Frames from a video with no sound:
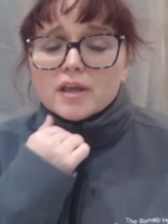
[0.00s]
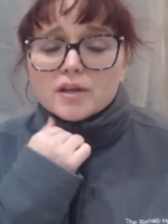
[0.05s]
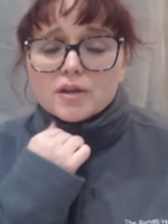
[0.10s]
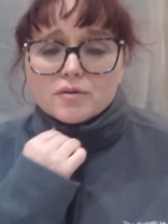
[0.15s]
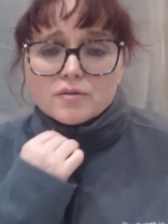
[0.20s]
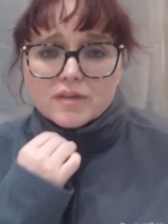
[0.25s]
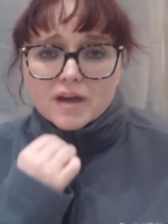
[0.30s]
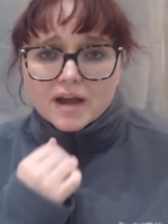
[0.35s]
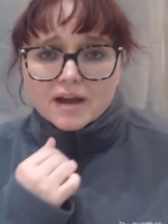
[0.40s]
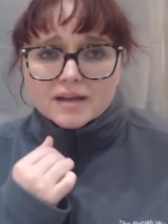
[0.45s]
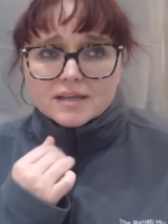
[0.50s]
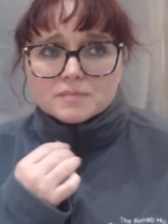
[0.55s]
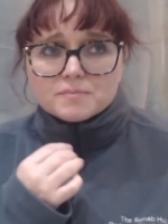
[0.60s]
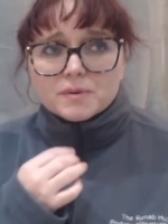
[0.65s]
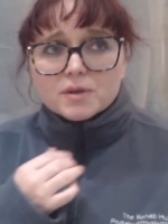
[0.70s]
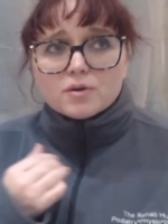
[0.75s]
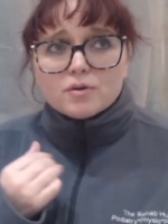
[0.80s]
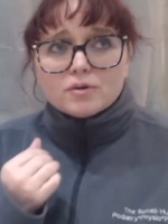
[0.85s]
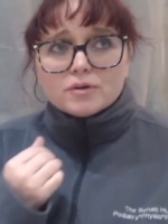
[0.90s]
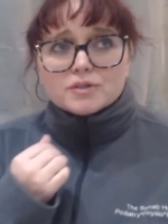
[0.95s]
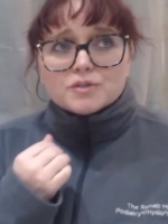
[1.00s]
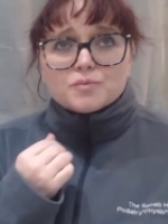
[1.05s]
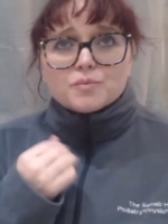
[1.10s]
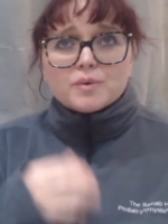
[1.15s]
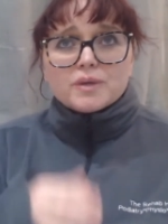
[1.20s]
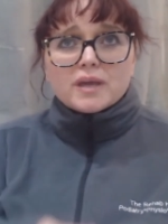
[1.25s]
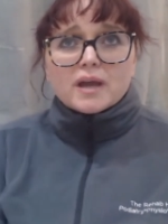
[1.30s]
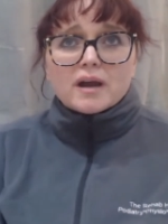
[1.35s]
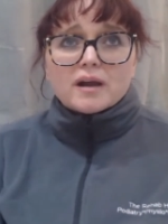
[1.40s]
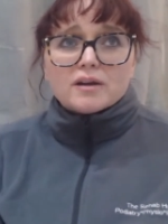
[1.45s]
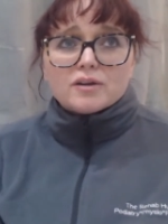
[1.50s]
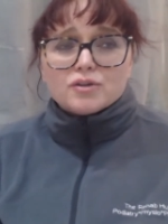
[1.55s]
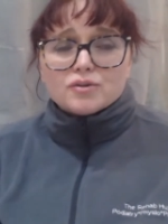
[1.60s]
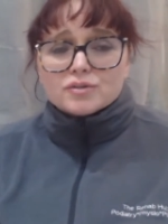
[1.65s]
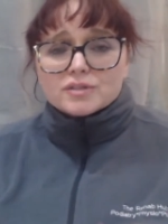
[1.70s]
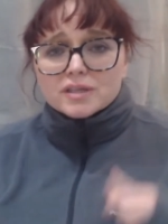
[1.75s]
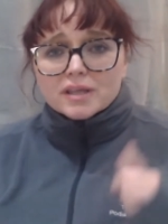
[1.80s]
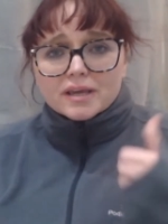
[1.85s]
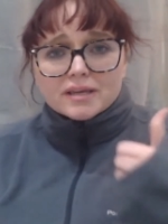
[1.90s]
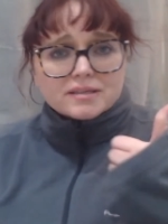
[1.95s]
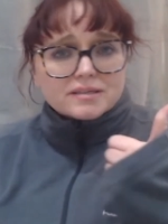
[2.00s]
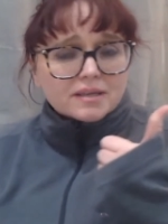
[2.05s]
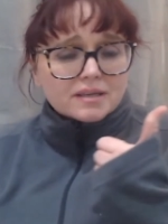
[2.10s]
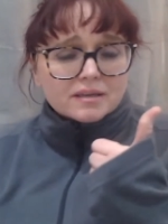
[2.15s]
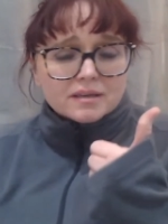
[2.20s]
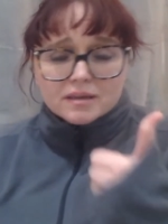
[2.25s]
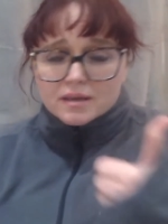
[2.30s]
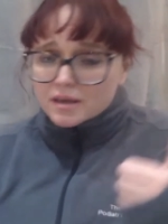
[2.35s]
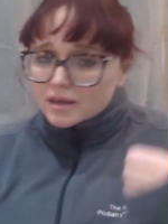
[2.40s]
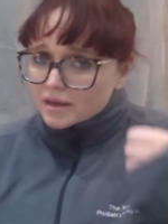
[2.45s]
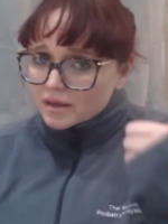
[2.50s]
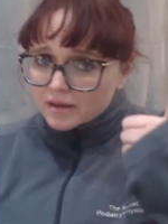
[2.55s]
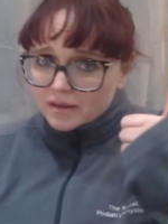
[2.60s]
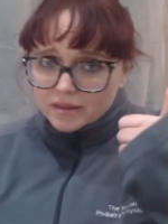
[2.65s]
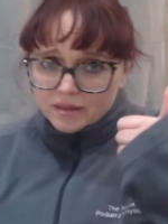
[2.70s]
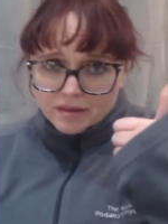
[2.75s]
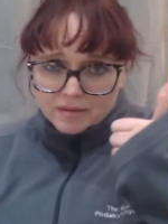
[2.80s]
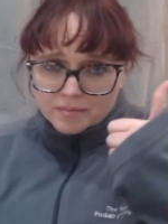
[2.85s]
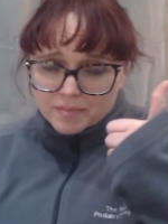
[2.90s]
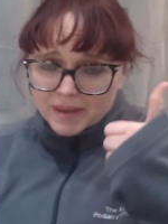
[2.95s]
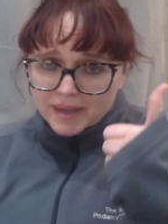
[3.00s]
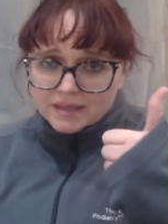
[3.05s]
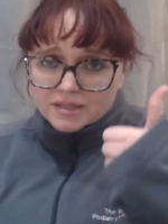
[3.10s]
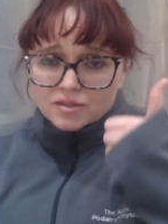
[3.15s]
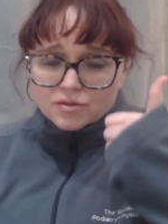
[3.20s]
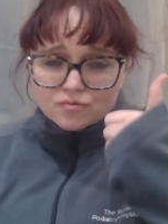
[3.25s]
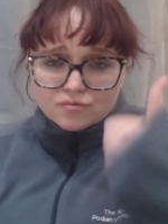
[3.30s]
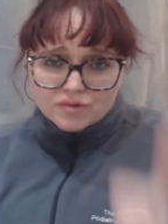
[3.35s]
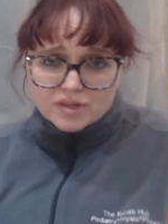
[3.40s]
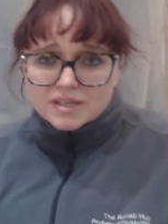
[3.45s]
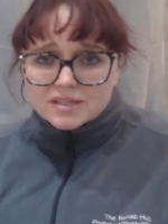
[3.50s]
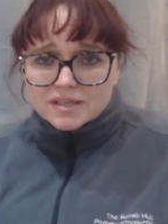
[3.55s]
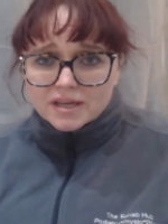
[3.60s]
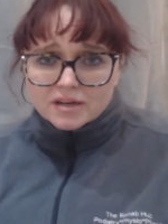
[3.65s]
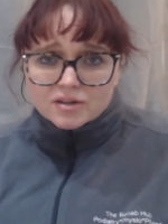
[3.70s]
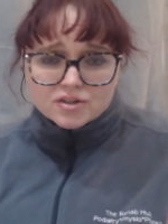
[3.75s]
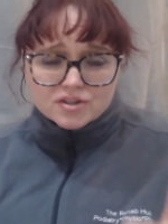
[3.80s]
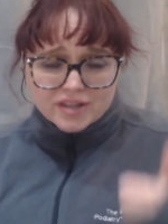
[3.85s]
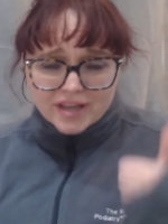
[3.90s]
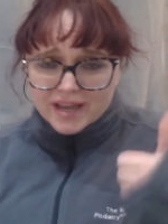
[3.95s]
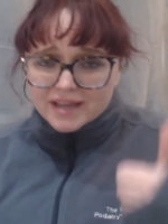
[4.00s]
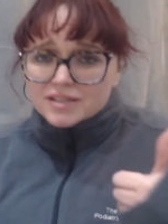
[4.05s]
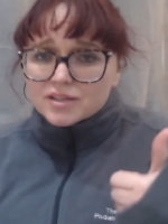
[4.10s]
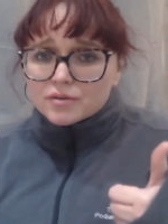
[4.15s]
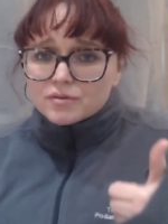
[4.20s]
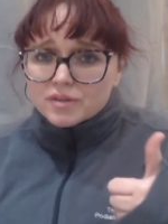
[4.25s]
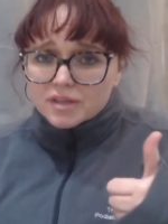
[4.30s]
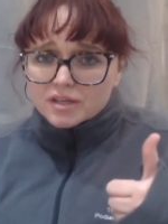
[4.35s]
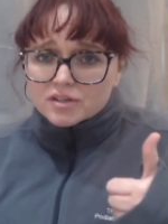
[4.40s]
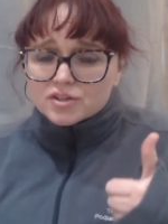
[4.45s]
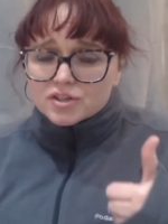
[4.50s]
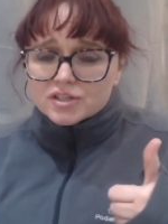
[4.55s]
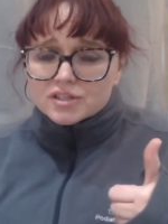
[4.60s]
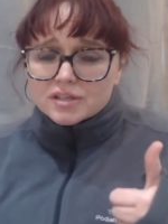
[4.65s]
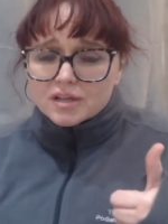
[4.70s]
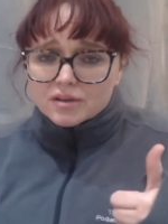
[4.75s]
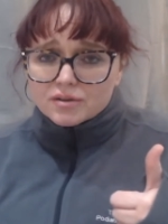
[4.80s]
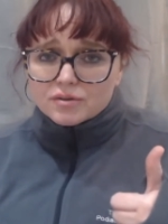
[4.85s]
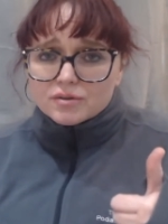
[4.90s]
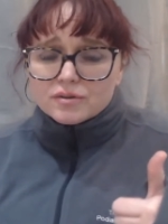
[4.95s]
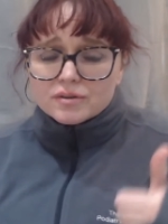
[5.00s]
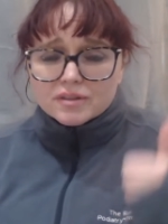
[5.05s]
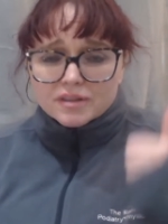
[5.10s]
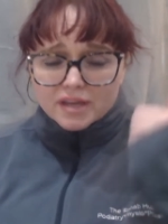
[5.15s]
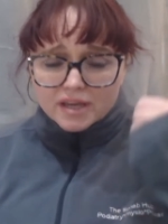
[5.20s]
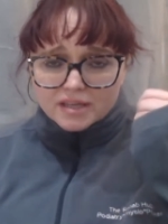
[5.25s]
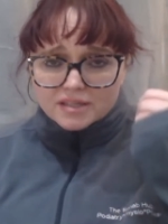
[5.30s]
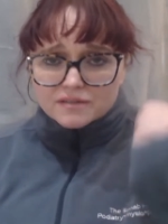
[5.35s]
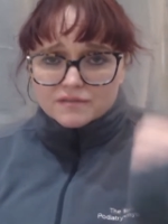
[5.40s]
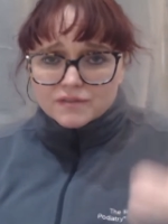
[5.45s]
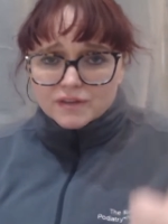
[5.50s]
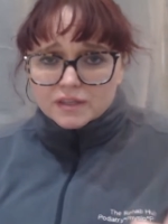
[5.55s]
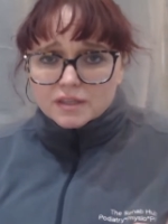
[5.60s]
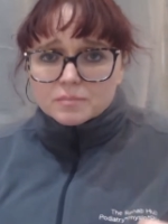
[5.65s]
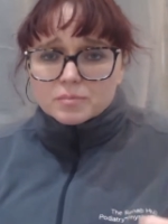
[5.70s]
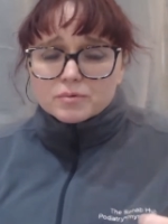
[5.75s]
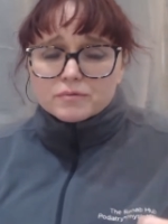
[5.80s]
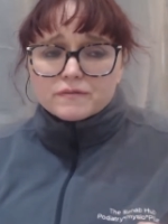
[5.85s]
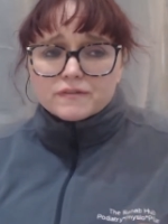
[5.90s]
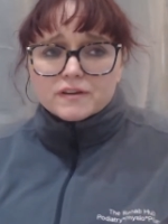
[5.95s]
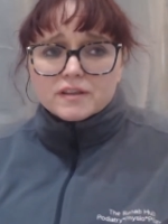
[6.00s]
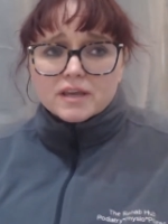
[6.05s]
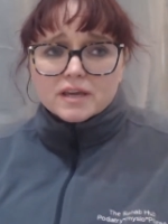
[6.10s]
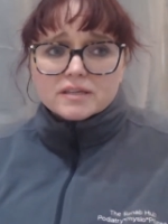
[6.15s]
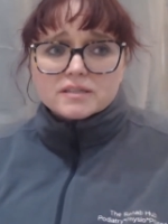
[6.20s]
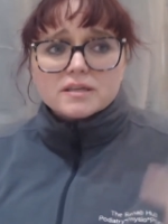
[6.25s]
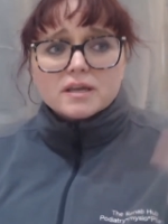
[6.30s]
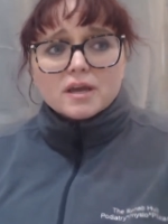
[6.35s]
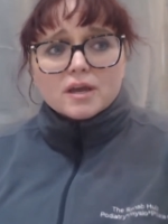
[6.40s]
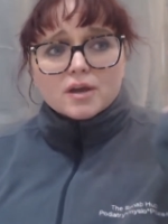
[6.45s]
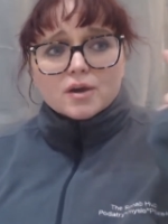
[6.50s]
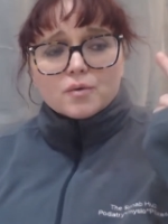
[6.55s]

Now, that is because we are utilising the best research that is out there just now, that is available for this.